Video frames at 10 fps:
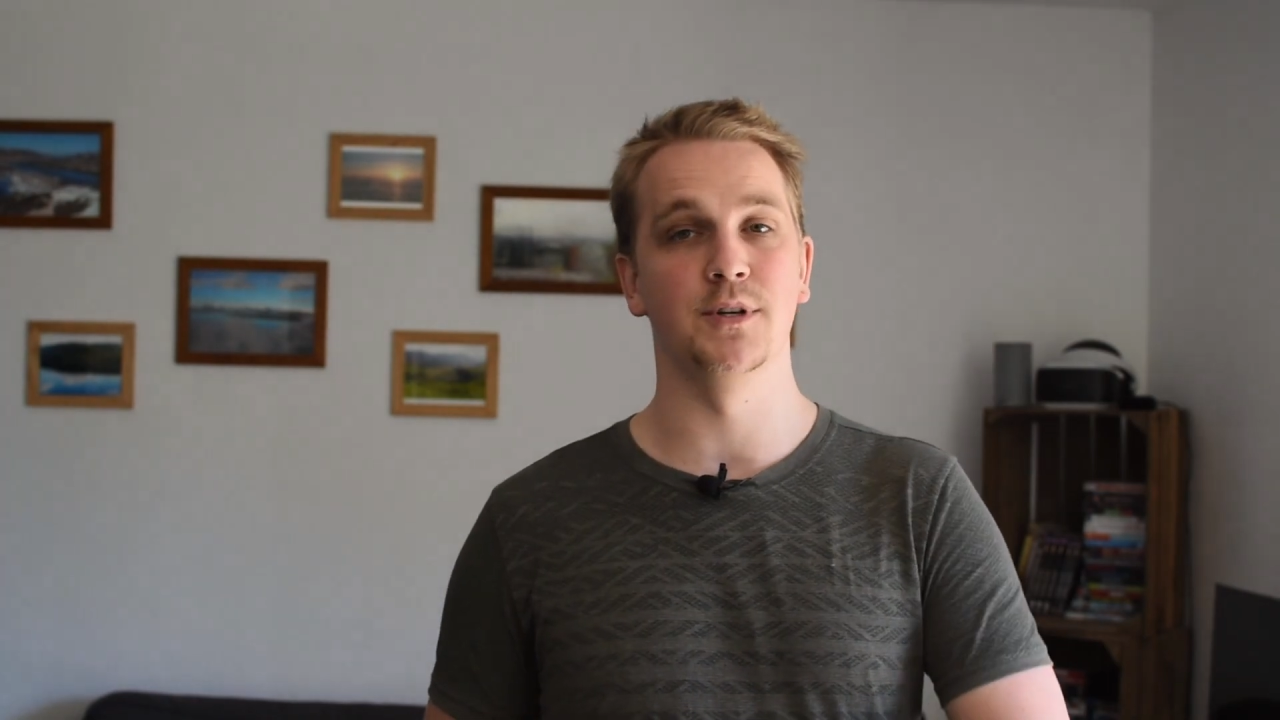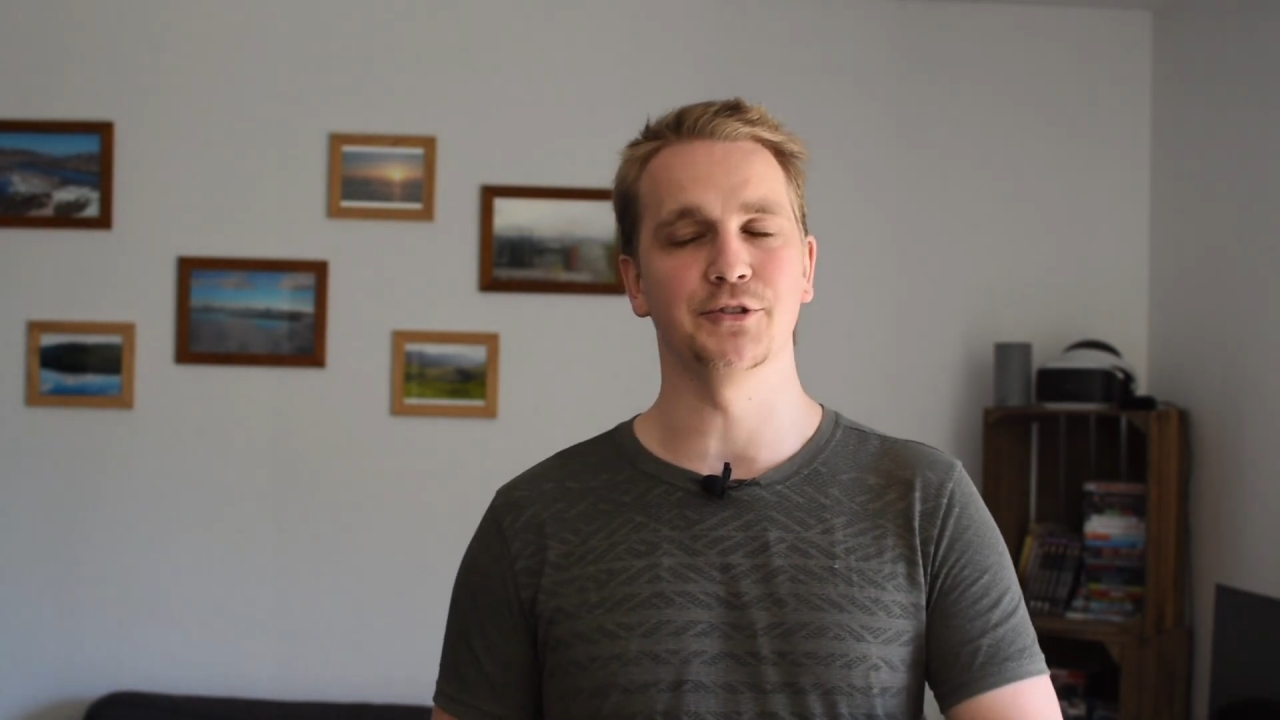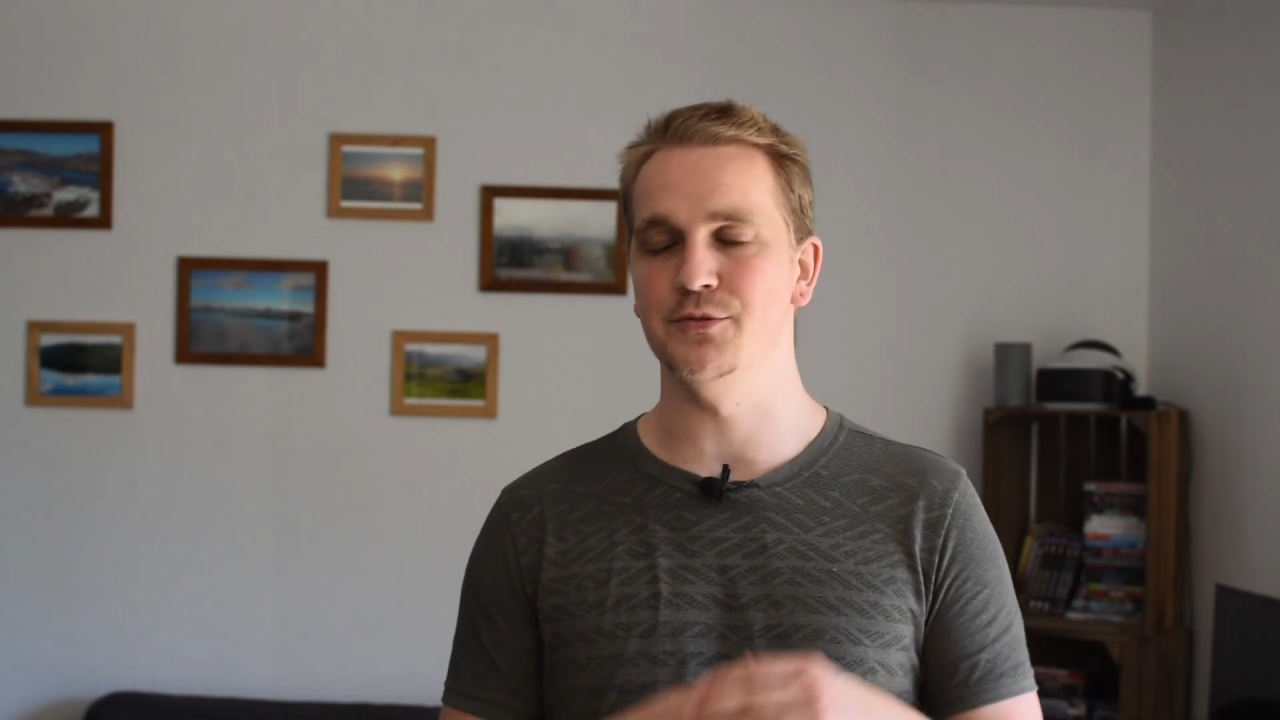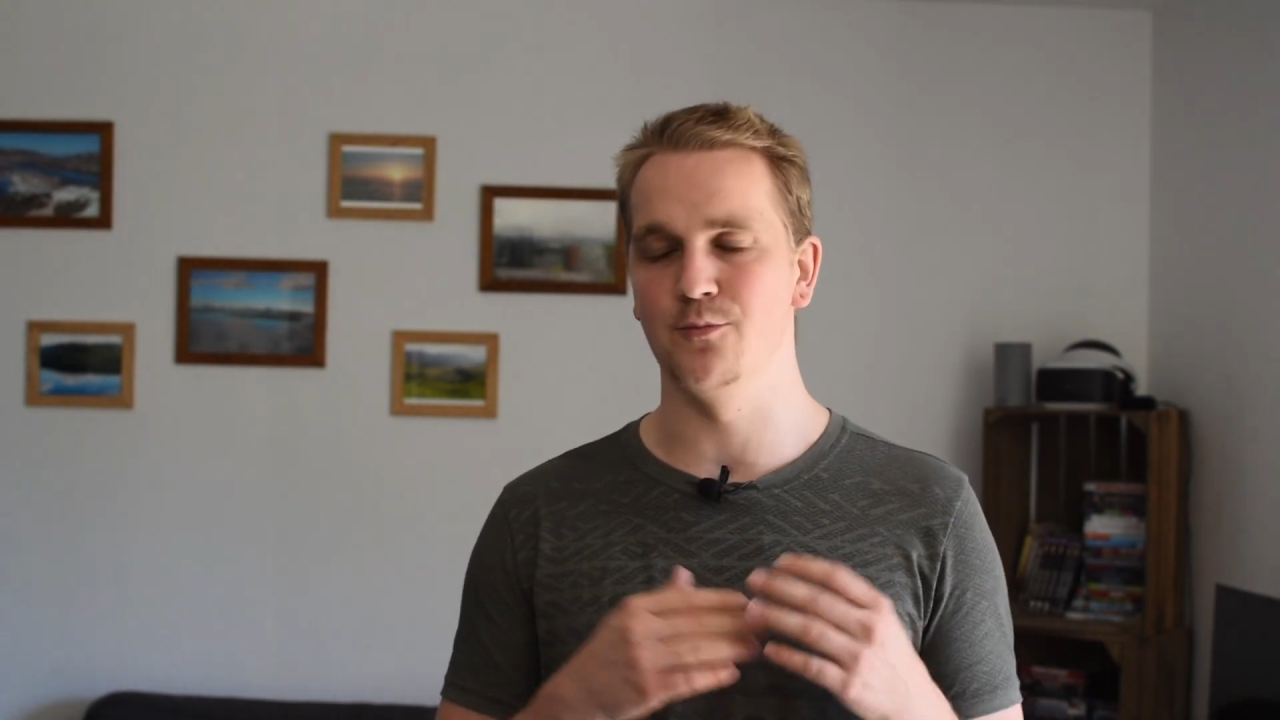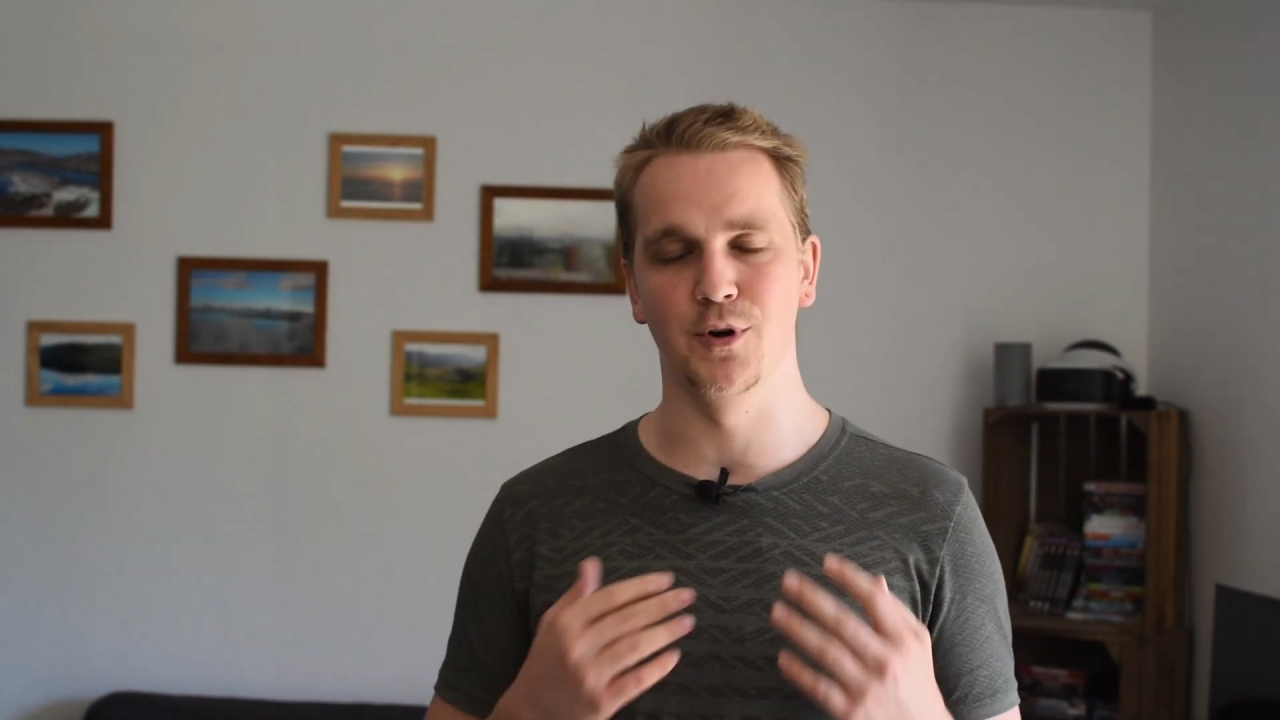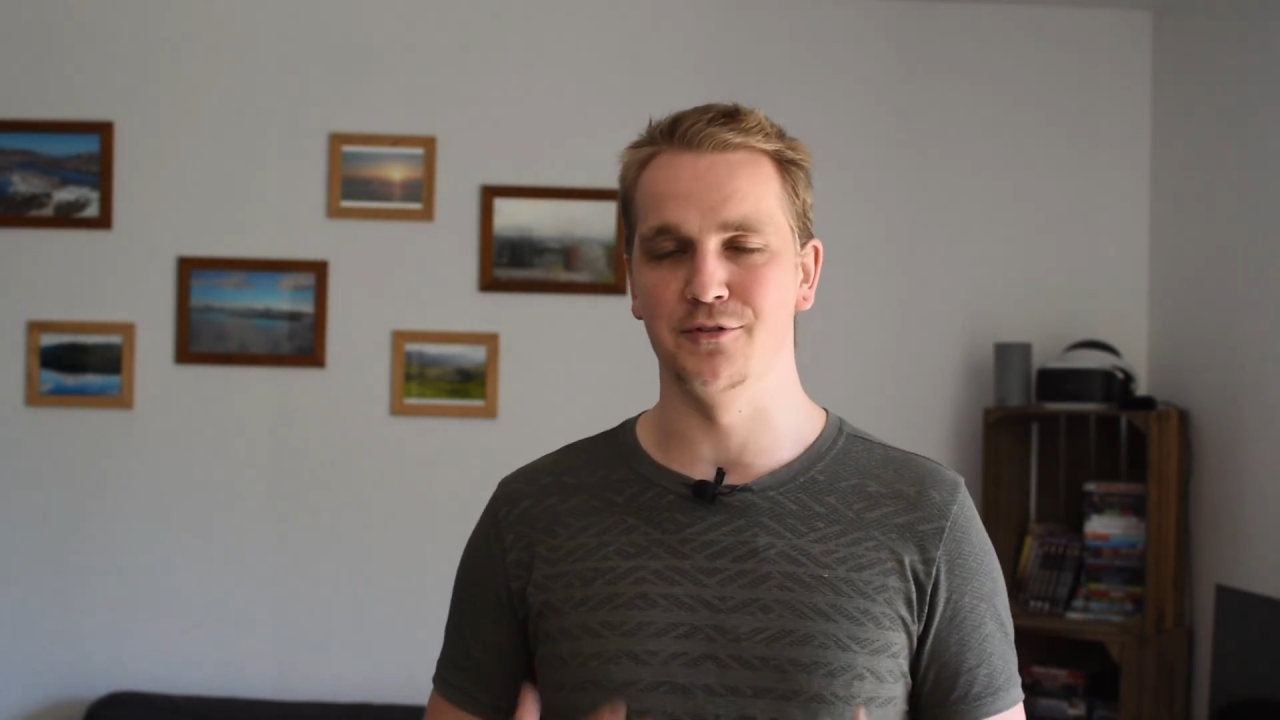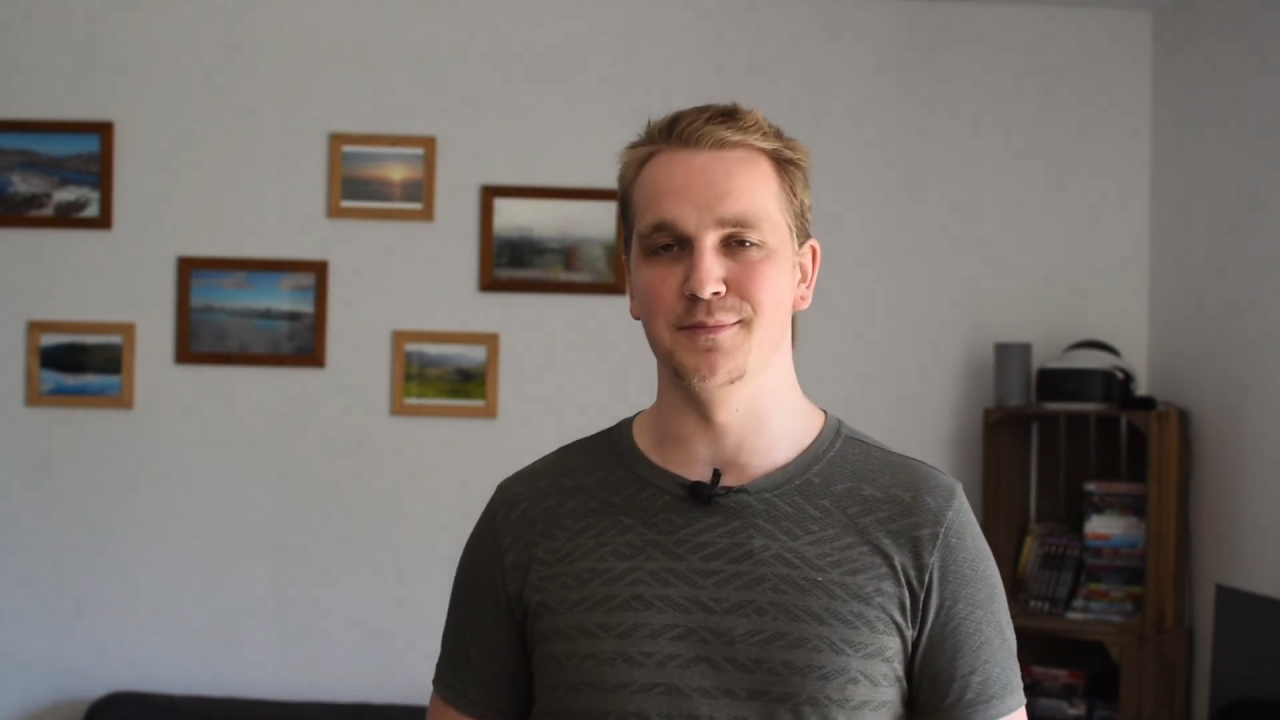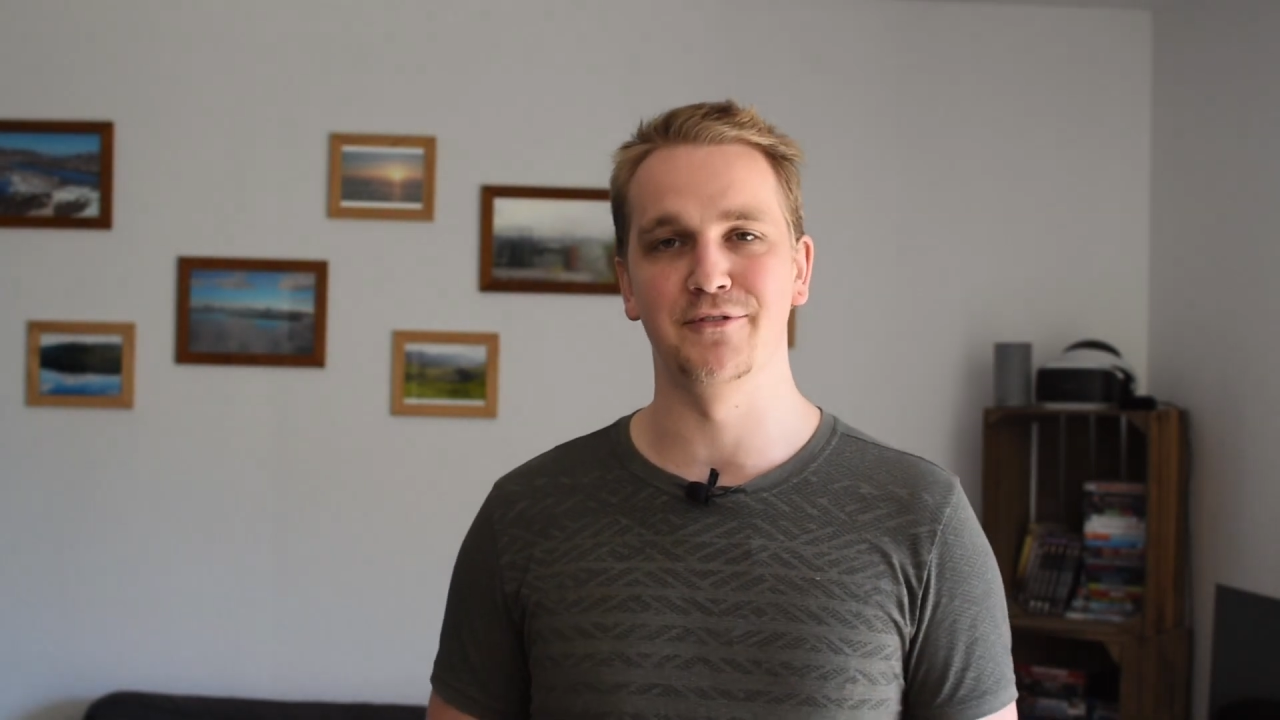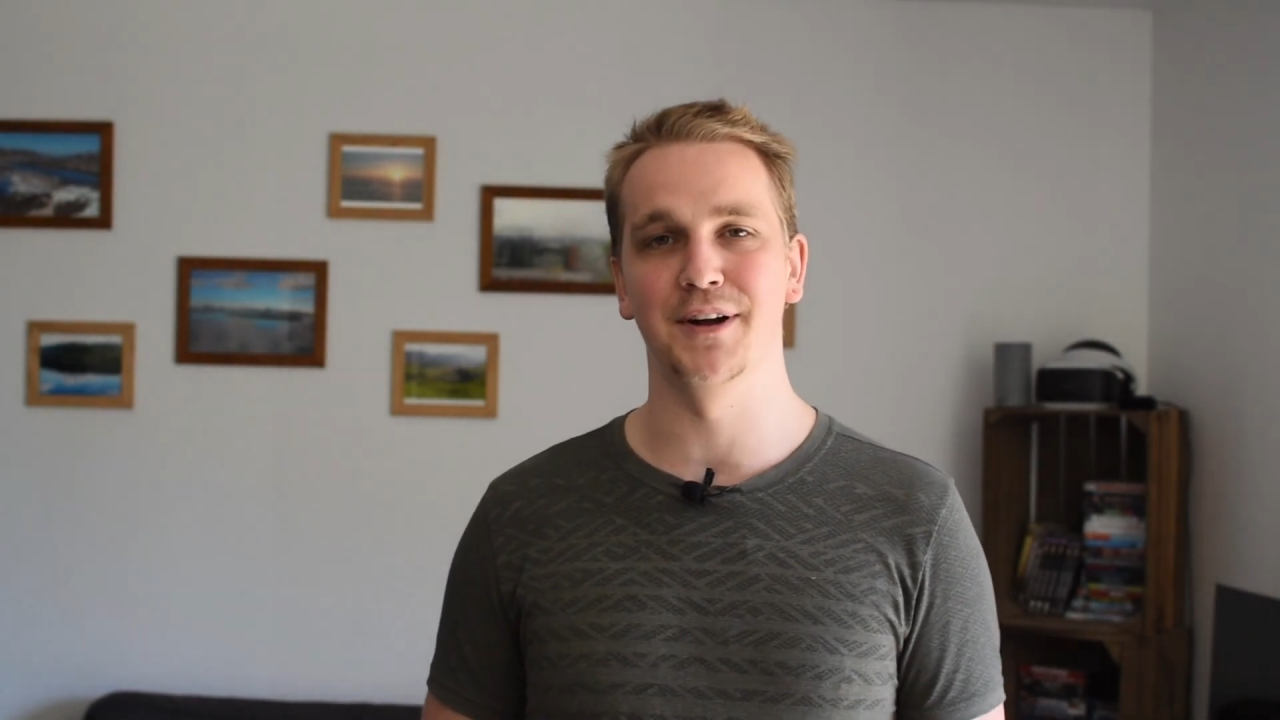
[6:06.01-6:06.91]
which is one of my